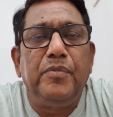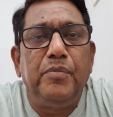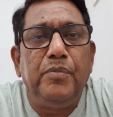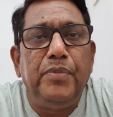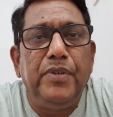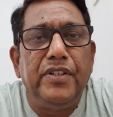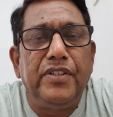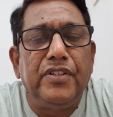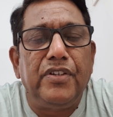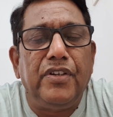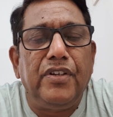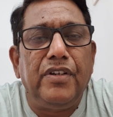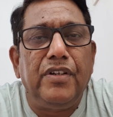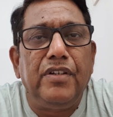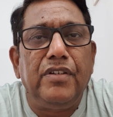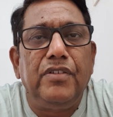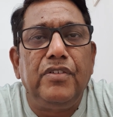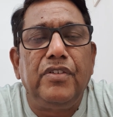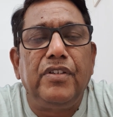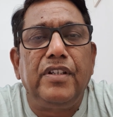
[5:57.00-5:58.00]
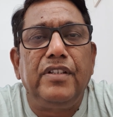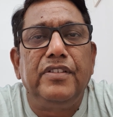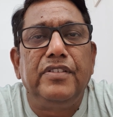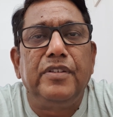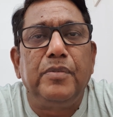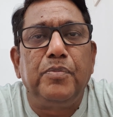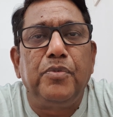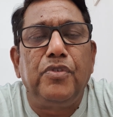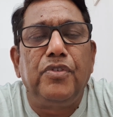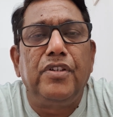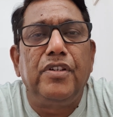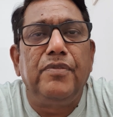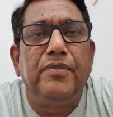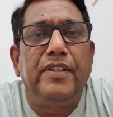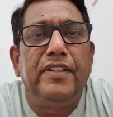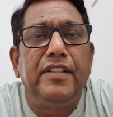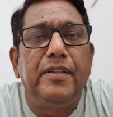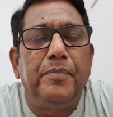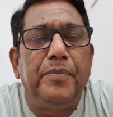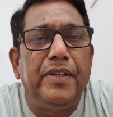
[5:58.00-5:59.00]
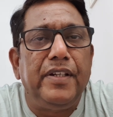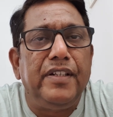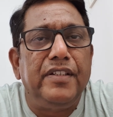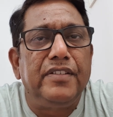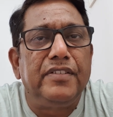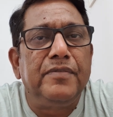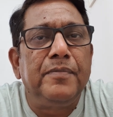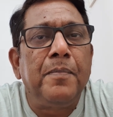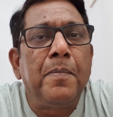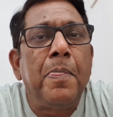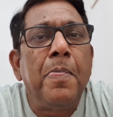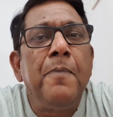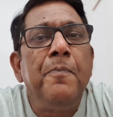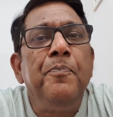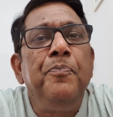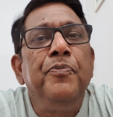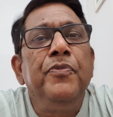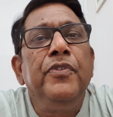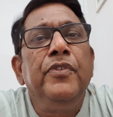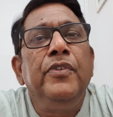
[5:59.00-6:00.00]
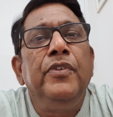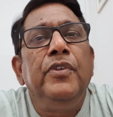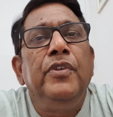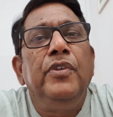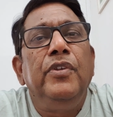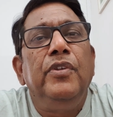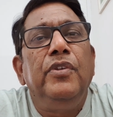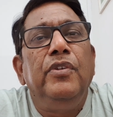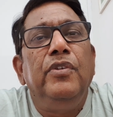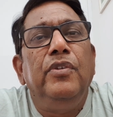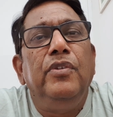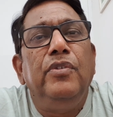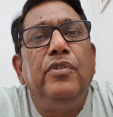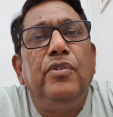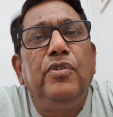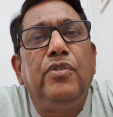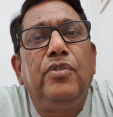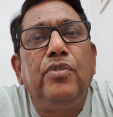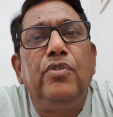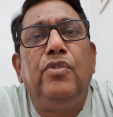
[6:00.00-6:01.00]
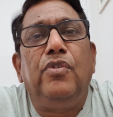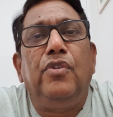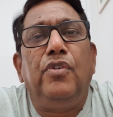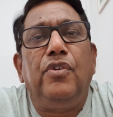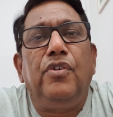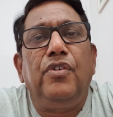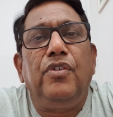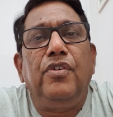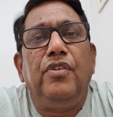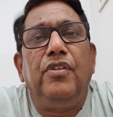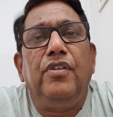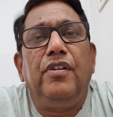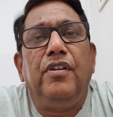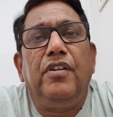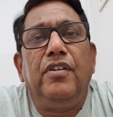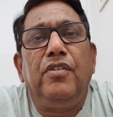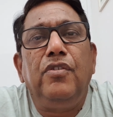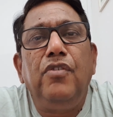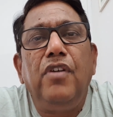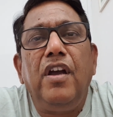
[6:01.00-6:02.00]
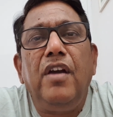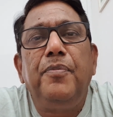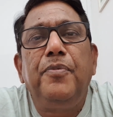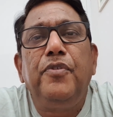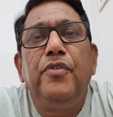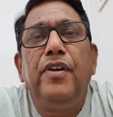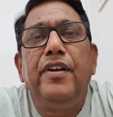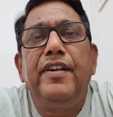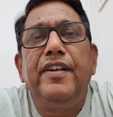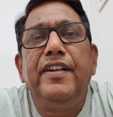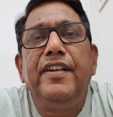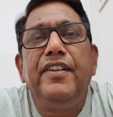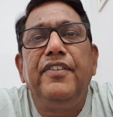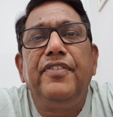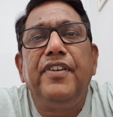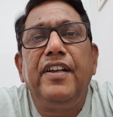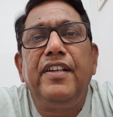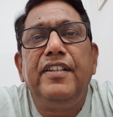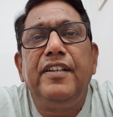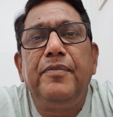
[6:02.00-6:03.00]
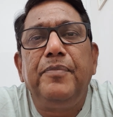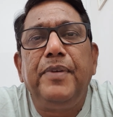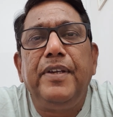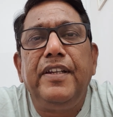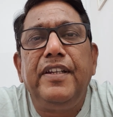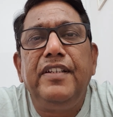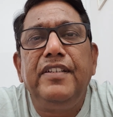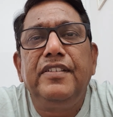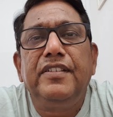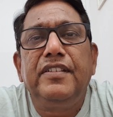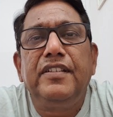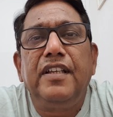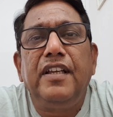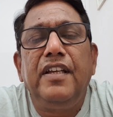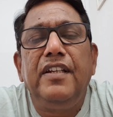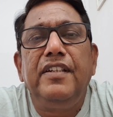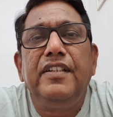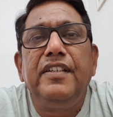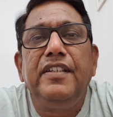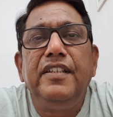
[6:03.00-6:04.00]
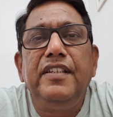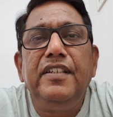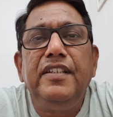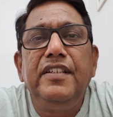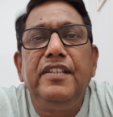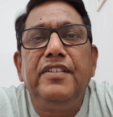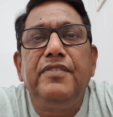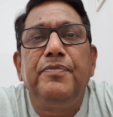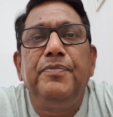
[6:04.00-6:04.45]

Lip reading: based on, you can supported by the bearings. So you have to identify the bearings, and each